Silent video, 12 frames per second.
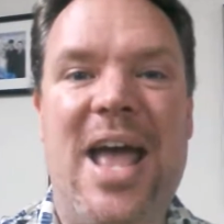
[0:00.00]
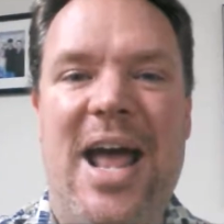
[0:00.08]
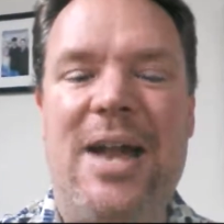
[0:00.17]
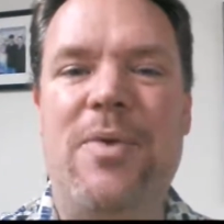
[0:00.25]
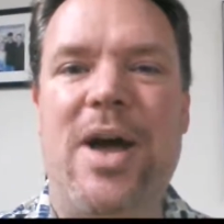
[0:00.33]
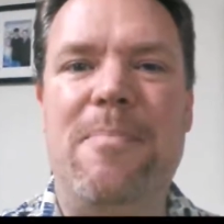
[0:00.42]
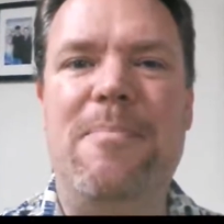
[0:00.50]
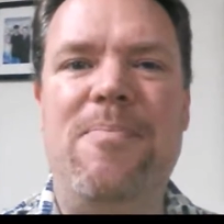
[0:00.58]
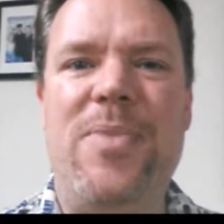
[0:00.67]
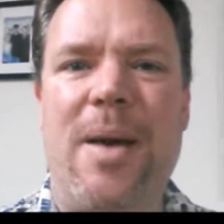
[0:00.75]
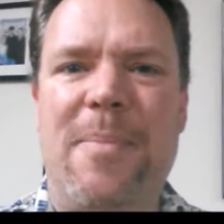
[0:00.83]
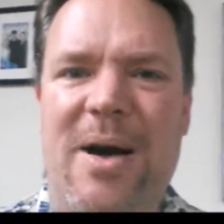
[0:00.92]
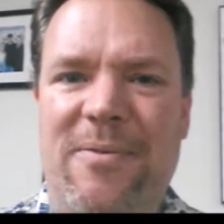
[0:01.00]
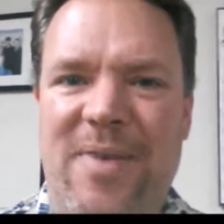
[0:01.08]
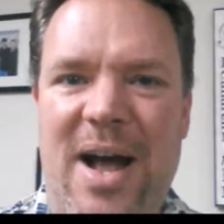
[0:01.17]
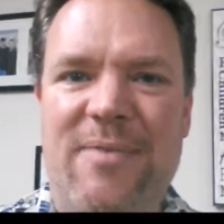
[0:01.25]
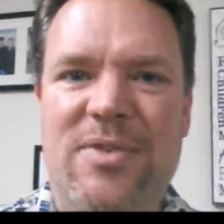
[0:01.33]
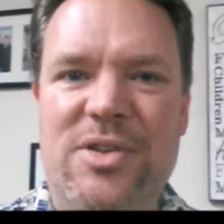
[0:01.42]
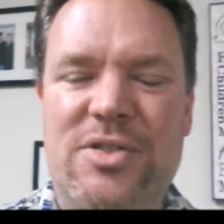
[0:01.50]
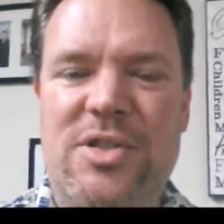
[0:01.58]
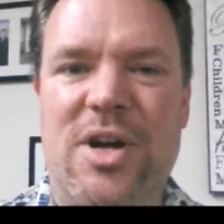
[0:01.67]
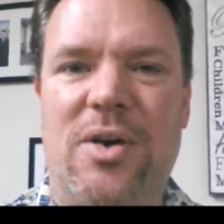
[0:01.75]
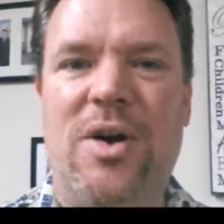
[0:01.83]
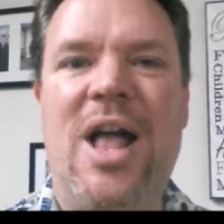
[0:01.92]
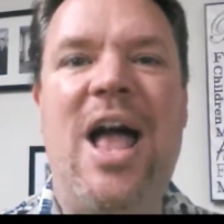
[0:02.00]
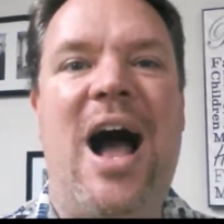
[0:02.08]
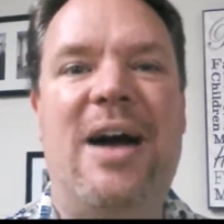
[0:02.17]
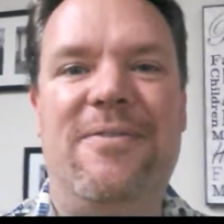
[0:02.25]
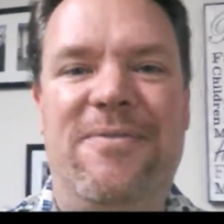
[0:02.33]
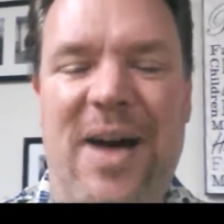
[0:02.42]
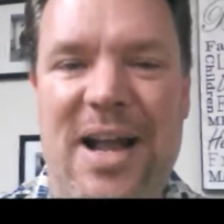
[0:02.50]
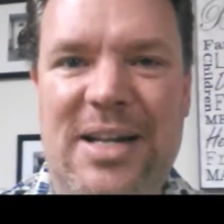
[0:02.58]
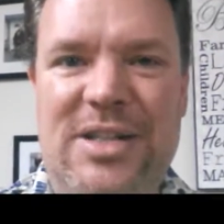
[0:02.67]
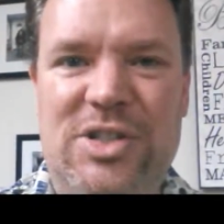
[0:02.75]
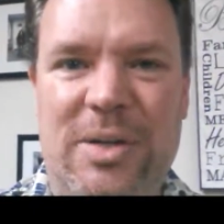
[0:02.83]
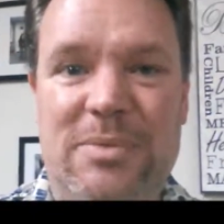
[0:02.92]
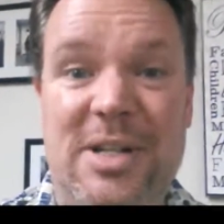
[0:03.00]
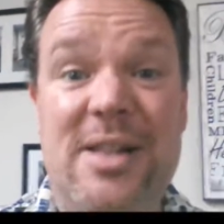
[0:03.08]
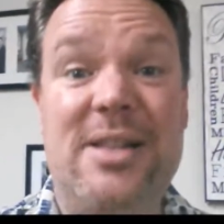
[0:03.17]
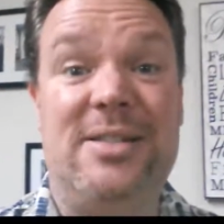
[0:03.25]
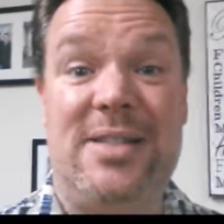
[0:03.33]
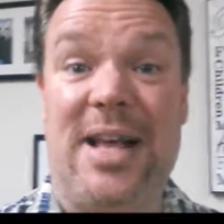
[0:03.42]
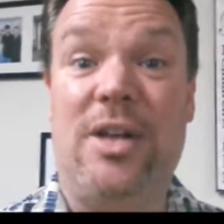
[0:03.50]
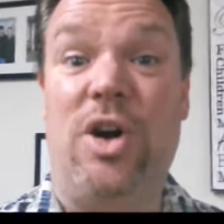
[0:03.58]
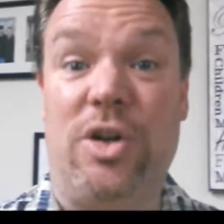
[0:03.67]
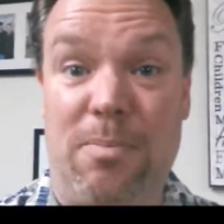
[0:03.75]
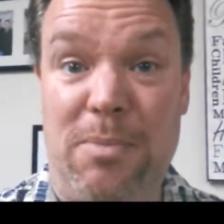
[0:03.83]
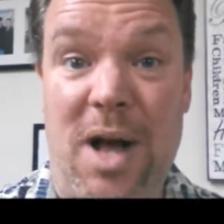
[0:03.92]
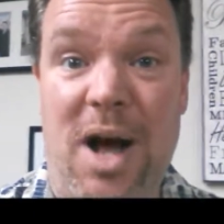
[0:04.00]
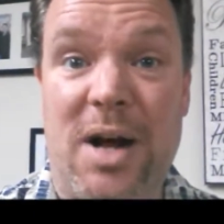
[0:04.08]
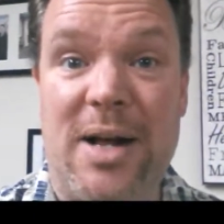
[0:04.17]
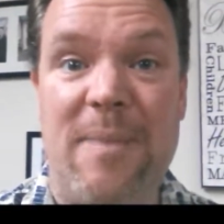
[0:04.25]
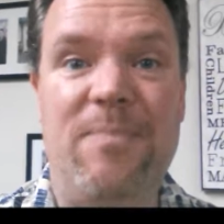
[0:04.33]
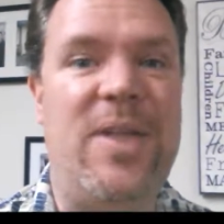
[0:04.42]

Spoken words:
Anyway, about 5 years ago, I finally jumped into this thing called a blog.